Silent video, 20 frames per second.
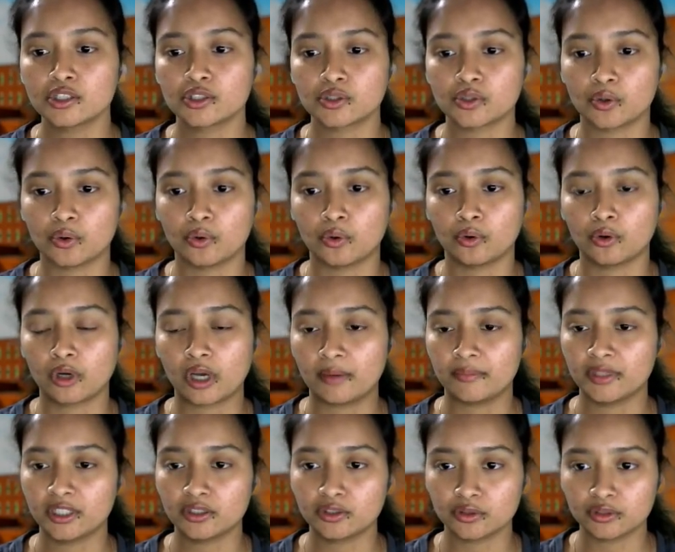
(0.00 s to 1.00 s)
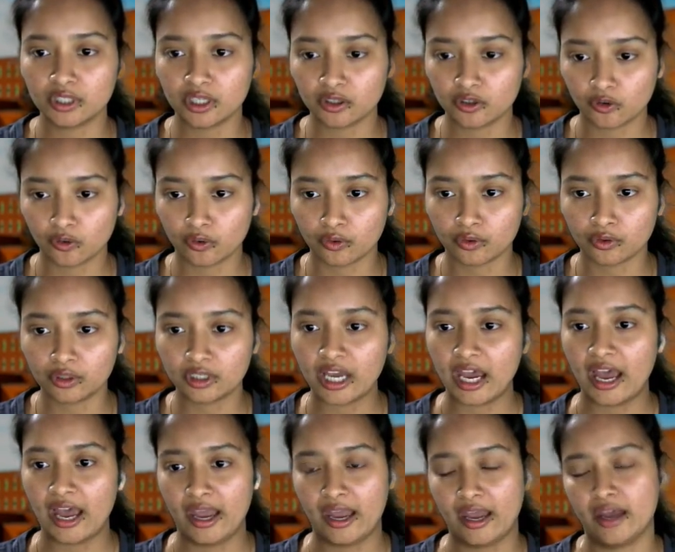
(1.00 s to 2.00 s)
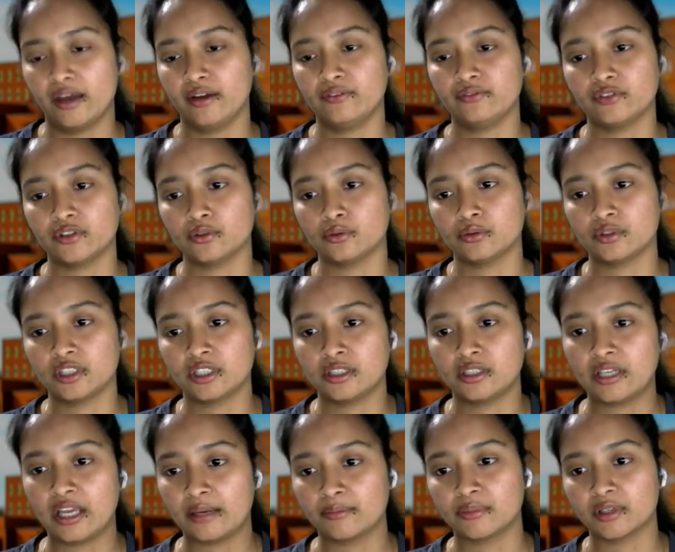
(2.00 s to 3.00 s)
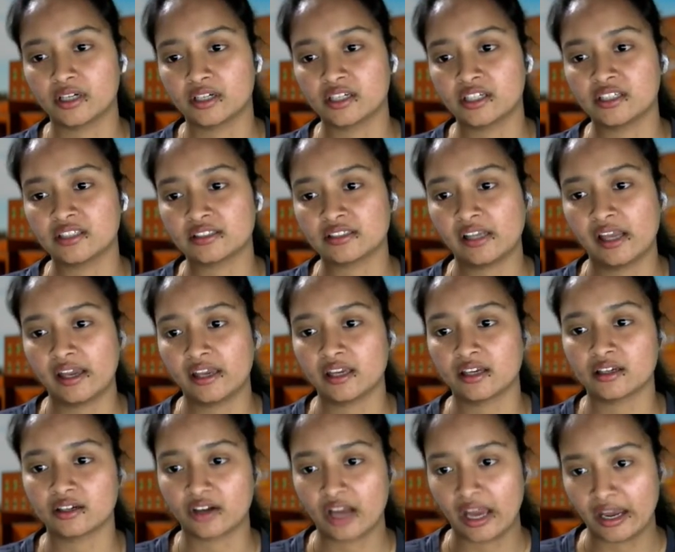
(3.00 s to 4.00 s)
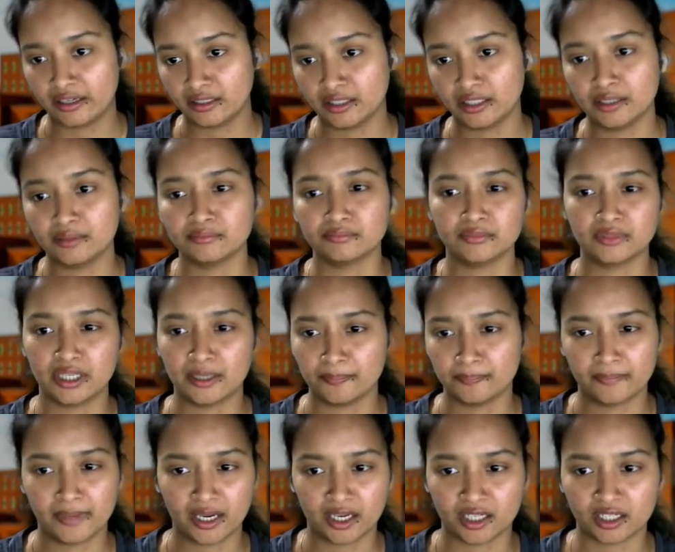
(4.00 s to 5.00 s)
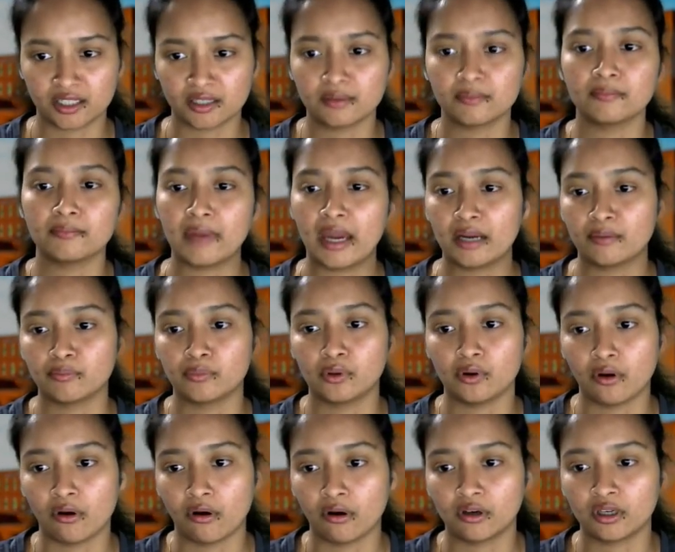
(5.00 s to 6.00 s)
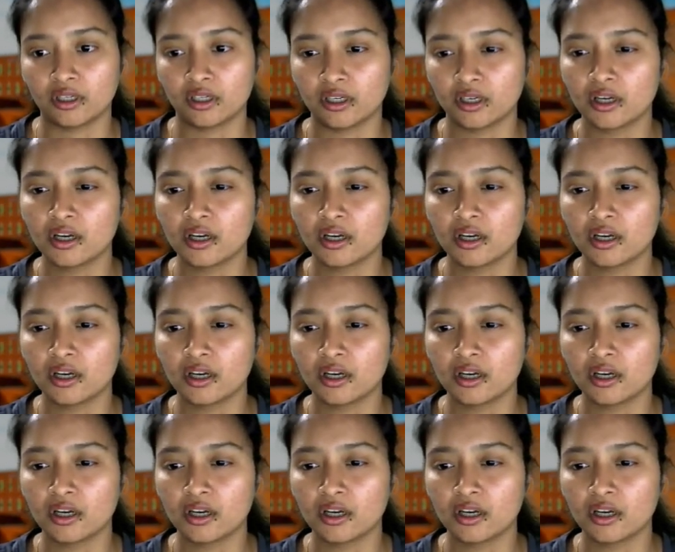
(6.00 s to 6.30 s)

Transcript: So coming to the code, I have used libraries like Random, NumPy, Matplot,